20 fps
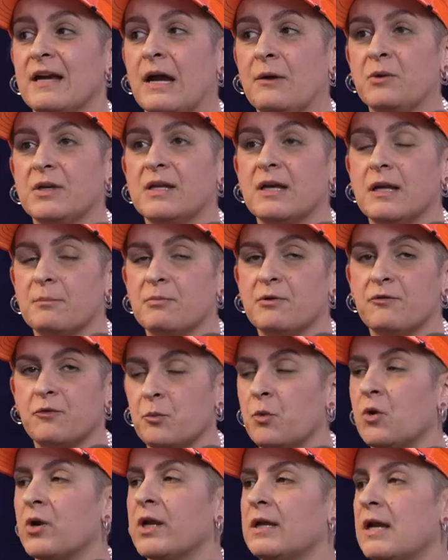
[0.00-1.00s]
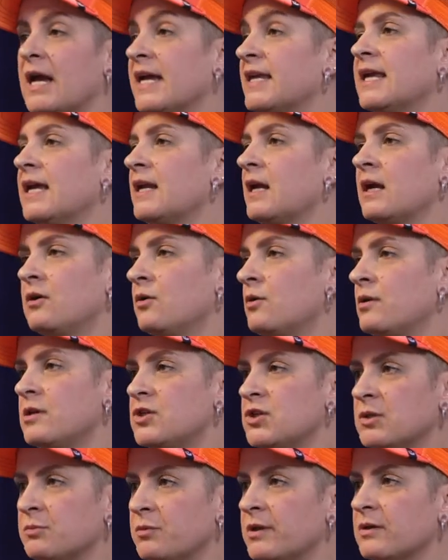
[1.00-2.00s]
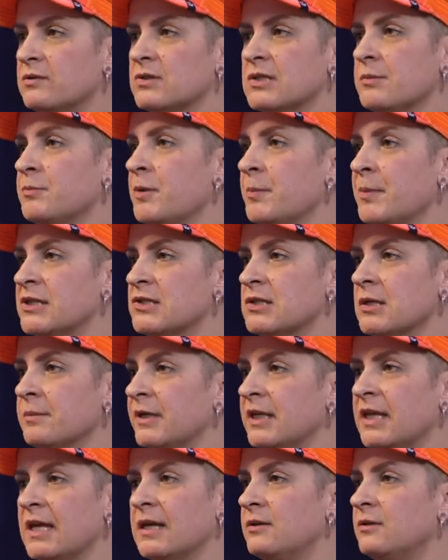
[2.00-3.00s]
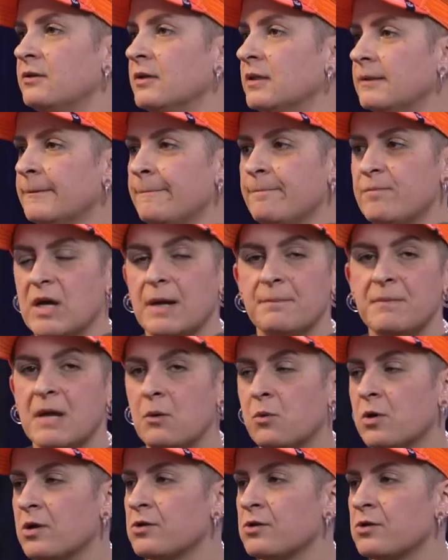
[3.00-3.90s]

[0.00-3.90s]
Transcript: I would get up every morning. I cannot go to the gym without something in my stomach. Can't do it. I'm not one